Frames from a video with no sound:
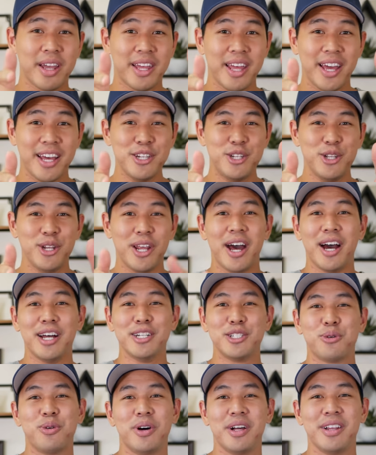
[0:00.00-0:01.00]
I get into that, I
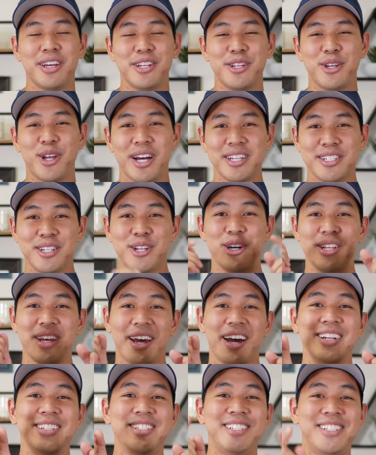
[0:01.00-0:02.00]
just want to let you guys know
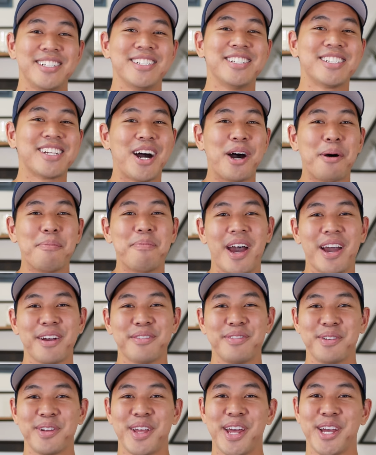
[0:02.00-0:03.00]
that I just got back
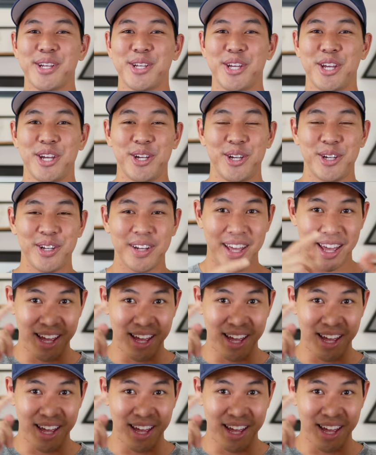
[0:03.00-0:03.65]
from Cancun,